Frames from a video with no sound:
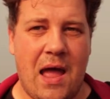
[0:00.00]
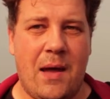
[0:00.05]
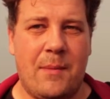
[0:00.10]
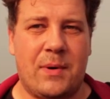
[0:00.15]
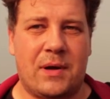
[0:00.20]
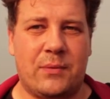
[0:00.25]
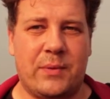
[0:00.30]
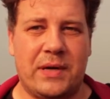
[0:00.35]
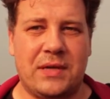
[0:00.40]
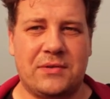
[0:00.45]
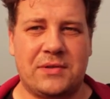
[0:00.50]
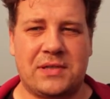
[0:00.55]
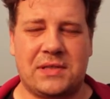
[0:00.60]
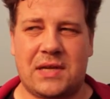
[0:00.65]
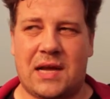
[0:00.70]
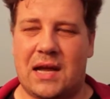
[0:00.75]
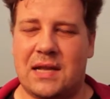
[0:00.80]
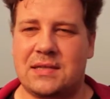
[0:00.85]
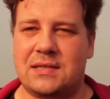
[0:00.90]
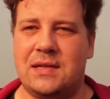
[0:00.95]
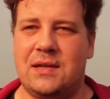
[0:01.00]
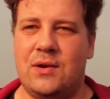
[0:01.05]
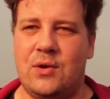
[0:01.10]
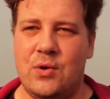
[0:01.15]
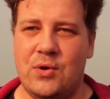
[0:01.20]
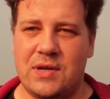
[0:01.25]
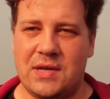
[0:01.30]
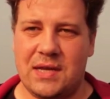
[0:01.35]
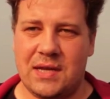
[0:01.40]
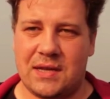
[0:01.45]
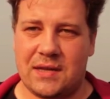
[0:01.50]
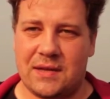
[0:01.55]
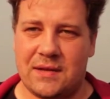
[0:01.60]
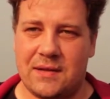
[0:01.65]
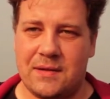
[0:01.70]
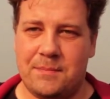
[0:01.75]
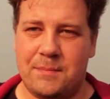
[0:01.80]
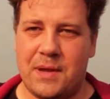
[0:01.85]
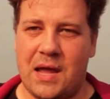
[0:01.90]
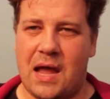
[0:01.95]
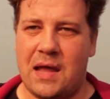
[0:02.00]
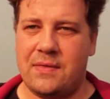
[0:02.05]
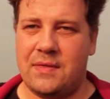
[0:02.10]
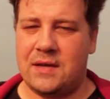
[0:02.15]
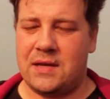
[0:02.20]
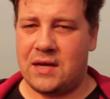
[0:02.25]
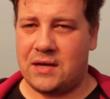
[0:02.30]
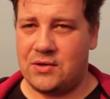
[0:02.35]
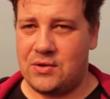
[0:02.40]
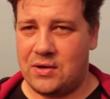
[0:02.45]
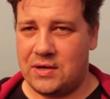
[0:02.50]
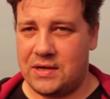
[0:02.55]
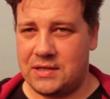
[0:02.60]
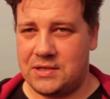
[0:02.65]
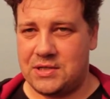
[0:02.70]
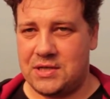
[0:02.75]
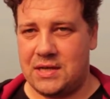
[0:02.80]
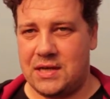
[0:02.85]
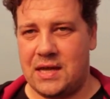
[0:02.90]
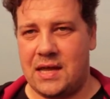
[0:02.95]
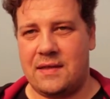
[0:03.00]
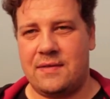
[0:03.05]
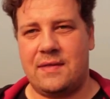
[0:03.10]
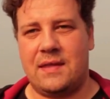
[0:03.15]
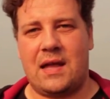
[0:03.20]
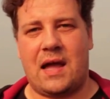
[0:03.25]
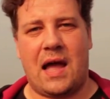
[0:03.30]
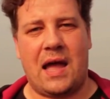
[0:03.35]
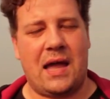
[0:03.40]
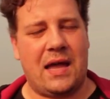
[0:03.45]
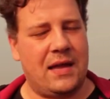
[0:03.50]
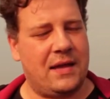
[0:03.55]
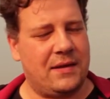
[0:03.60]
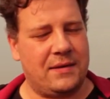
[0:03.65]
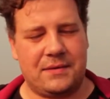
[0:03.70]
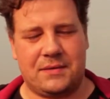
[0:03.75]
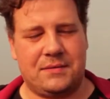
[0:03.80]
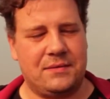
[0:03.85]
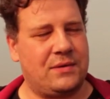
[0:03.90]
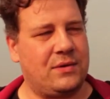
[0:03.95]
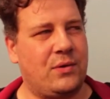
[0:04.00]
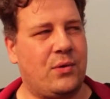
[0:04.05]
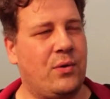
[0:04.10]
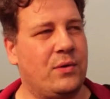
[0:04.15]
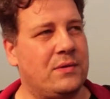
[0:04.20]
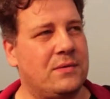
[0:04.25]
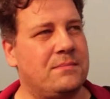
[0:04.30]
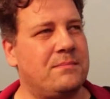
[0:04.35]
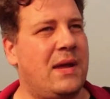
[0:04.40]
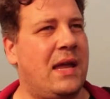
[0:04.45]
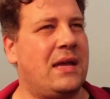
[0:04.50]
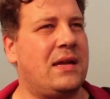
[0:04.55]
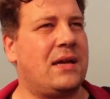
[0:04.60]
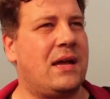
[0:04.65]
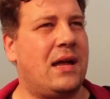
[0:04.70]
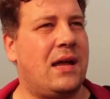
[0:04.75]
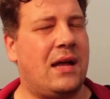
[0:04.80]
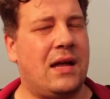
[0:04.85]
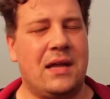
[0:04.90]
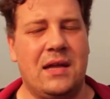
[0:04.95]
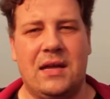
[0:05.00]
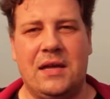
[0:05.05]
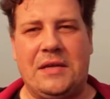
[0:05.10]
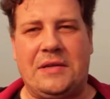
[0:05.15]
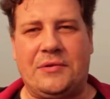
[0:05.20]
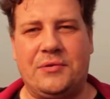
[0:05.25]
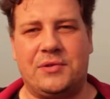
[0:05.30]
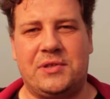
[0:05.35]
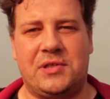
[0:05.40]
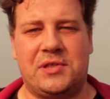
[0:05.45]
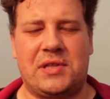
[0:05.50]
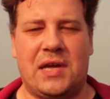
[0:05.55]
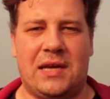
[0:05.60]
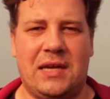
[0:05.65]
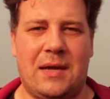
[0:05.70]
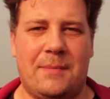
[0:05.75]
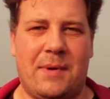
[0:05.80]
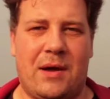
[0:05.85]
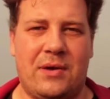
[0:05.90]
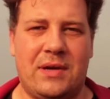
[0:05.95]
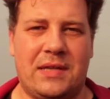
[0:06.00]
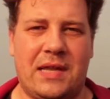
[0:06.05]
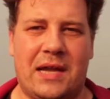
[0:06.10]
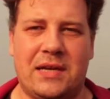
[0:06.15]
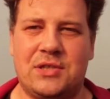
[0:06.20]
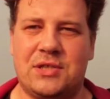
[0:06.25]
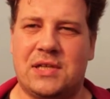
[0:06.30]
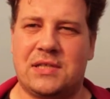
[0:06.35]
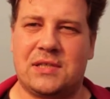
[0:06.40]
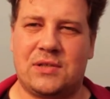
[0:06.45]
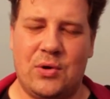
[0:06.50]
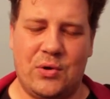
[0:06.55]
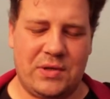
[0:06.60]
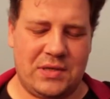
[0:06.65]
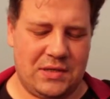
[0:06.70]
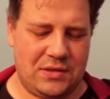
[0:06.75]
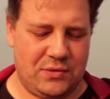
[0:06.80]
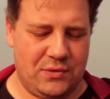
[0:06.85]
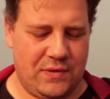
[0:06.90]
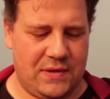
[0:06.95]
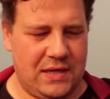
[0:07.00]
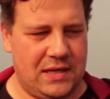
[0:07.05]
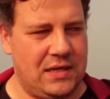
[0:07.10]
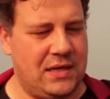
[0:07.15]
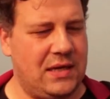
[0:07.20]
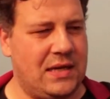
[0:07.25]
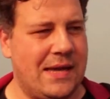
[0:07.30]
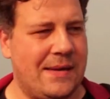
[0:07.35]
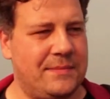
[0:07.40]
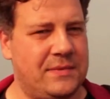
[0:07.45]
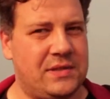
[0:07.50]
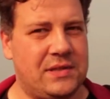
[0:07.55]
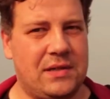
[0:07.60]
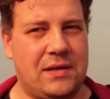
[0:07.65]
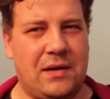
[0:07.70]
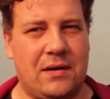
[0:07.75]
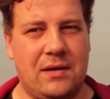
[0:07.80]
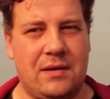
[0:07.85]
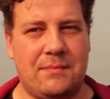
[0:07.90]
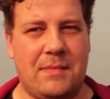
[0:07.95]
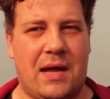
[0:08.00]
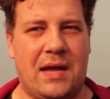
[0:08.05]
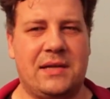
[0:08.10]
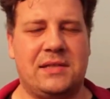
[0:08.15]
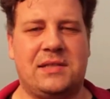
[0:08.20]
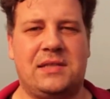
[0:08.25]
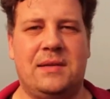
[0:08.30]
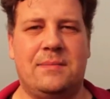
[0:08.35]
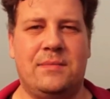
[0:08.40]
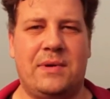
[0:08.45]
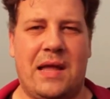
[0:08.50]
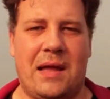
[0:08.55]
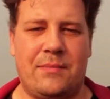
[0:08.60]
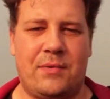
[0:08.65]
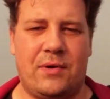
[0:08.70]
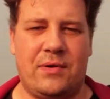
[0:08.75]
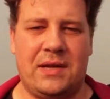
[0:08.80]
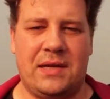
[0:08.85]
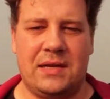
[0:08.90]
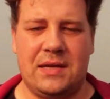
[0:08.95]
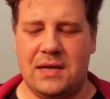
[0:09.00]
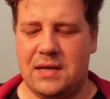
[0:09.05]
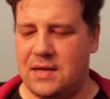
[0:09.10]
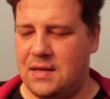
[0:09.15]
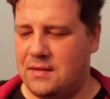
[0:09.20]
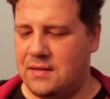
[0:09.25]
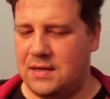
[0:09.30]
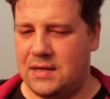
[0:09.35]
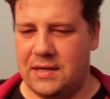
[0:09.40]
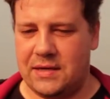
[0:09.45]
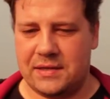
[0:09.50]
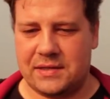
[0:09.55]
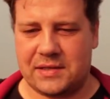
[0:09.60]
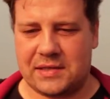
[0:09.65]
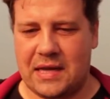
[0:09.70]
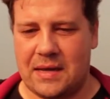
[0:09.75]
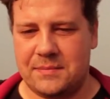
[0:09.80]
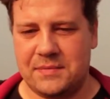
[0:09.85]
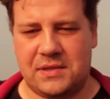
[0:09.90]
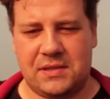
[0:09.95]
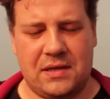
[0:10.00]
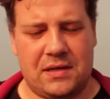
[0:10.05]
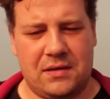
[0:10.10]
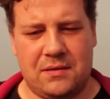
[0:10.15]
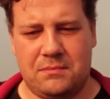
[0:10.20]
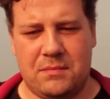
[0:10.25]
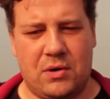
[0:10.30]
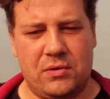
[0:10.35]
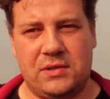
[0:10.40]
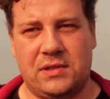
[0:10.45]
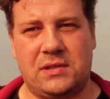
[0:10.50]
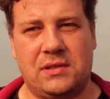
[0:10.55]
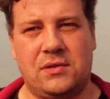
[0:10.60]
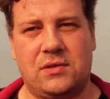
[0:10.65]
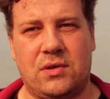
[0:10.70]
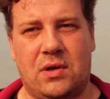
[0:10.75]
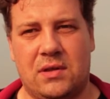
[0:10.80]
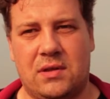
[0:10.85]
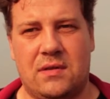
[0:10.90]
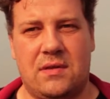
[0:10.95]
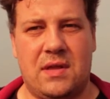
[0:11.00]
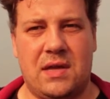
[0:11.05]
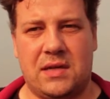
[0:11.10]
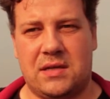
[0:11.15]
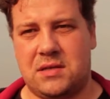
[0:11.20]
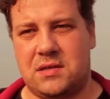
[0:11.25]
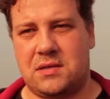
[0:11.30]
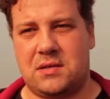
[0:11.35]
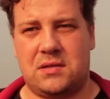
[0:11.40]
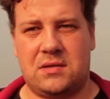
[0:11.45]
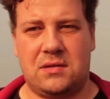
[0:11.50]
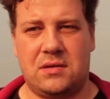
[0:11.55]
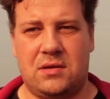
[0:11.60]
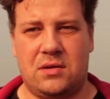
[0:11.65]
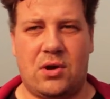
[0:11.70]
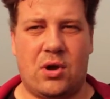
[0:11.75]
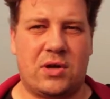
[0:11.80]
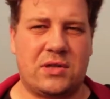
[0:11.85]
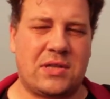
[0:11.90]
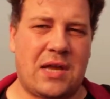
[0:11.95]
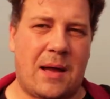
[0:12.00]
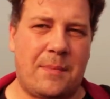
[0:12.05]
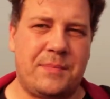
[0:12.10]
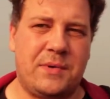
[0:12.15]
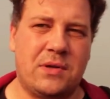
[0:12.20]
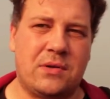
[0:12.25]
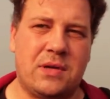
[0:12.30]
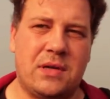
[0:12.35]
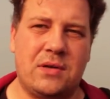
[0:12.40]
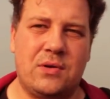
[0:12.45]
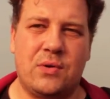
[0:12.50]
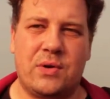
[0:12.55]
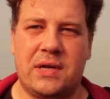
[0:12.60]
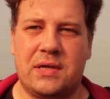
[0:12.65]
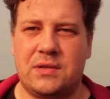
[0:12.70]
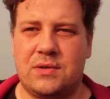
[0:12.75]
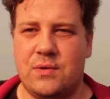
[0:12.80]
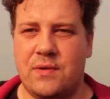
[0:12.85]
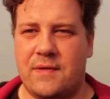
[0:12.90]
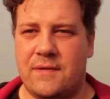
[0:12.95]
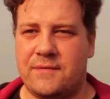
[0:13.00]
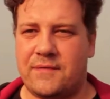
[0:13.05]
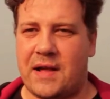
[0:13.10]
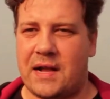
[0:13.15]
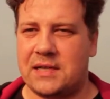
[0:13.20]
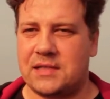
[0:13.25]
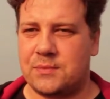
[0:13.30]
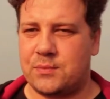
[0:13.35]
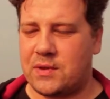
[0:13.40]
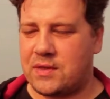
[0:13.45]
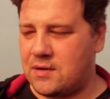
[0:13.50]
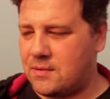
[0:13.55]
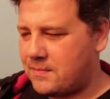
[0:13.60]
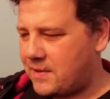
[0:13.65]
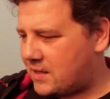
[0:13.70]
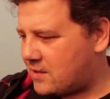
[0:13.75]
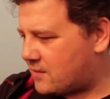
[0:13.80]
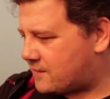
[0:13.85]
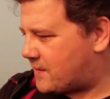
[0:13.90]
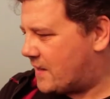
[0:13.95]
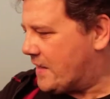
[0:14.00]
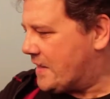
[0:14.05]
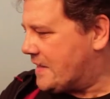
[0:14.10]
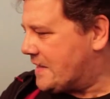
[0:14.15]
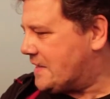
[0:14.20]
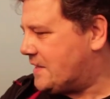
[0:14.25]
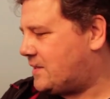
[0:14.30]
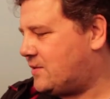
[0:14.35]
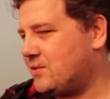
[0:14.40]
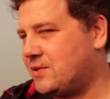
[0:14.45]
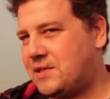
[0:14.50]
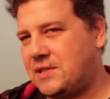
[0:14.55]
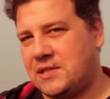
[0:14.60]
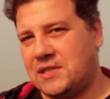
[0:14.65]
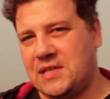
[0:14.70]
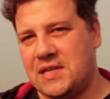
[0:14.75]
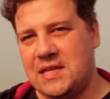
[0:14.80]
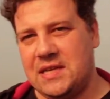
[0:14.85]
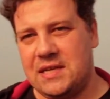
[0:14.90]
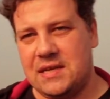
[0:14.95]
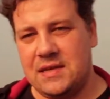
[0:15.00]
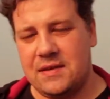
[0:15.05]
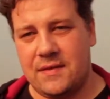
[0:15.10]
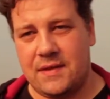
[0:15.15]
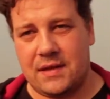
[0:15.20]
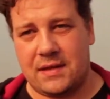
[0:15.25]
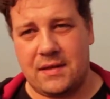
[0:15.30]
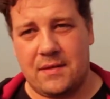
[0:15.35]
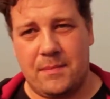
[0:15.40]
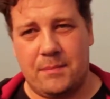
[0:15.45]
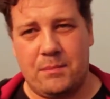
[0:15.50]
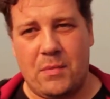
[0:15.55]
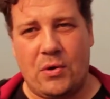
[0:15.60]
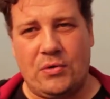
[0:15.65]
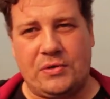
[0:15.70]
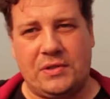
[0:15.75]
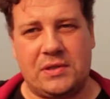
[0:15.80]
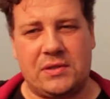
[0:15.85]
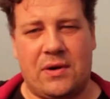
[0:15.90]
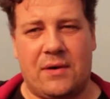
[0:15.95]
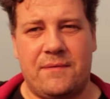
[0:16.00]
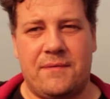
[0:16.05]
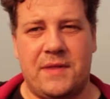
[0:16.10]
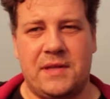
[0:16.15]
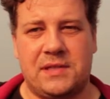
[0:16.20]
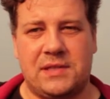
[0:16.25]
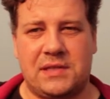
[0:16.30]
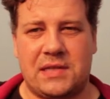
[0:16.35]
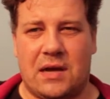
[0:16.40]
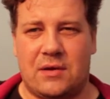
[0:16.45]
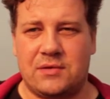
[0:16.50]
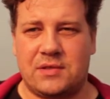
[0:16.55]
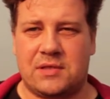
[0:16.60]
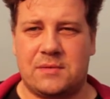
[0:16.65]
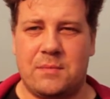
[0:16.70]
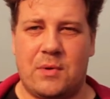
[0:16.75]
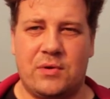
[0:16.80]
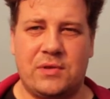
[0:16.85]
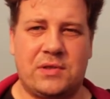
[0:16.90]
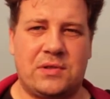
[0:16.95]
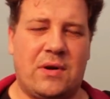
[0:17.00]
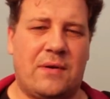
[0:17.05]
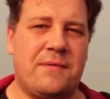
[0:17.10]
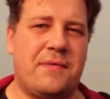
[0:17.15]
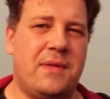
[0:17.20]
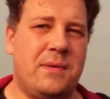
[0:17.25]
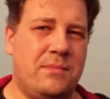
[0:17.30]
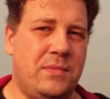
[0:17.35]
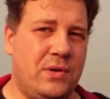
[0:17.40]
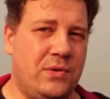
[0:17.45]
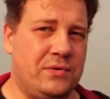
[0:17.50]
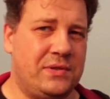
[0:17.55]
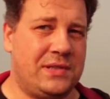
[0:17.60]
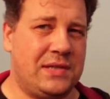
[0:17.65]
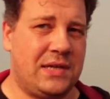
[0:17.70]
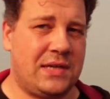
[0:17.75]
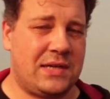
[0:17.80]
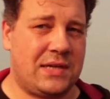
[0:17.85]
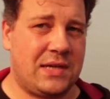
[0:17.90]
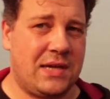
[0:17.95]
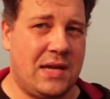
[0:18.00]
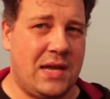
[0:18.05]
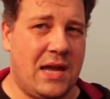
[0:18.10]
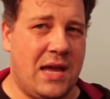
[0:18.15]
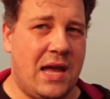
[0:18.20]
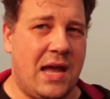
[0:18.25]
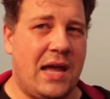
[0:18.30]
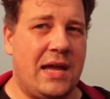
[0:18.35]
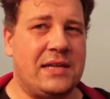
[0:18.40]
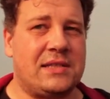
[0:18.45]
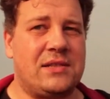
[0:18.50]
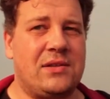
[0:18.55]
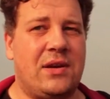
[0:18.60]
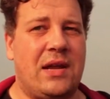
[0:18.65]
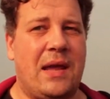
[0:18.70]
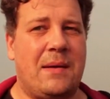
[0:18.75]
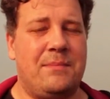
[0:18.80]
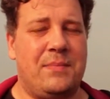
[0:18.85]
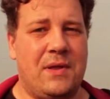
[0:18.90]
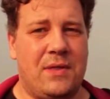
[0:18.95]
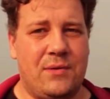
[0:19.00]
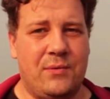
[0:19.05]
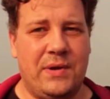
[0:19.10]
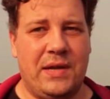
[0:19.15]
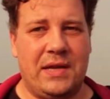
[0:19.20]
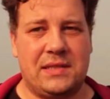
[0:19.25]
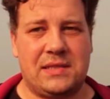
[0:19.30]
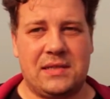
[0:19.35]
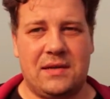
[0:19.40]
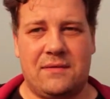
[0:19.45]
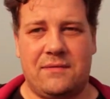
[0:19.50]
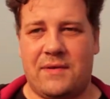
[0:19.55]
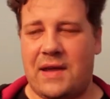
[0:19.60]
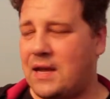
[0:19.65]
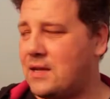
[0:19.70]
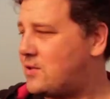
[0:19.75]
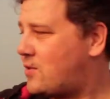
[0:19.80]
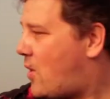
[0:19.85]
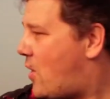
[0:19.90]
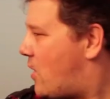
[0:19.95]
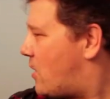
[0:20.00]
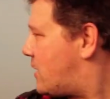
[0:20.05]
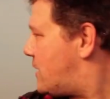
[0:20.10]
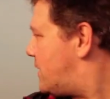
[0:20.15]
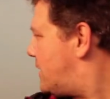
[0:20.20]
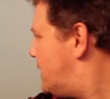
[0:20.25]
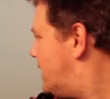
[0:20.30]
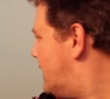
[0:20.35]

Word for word: But when you start looking behind the technology and I couldn't make a huge study about it. I just looked into the indie games that are in my Steam library, the Linux games. They're most not that locked up. You can look into the files, what they're made of. You see that most of the sounds, most of the music is not MP3, it's in fact OGG.